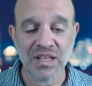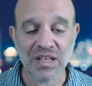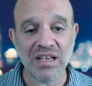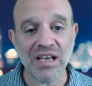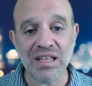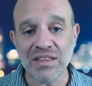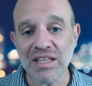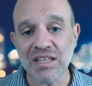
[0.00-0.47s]

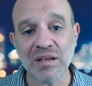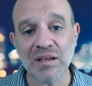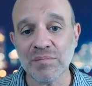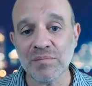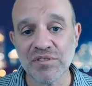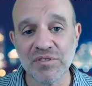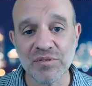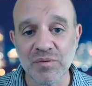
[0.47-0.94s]
And then
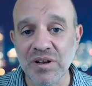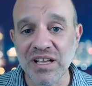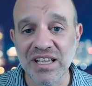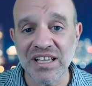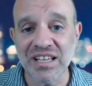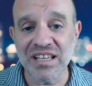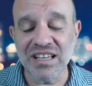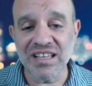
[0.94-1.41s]
number
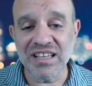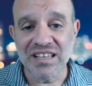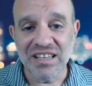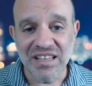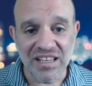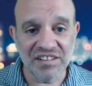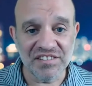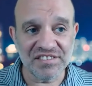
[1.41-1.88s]
three
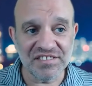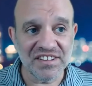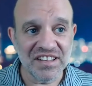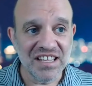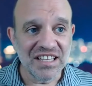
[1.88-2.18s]
is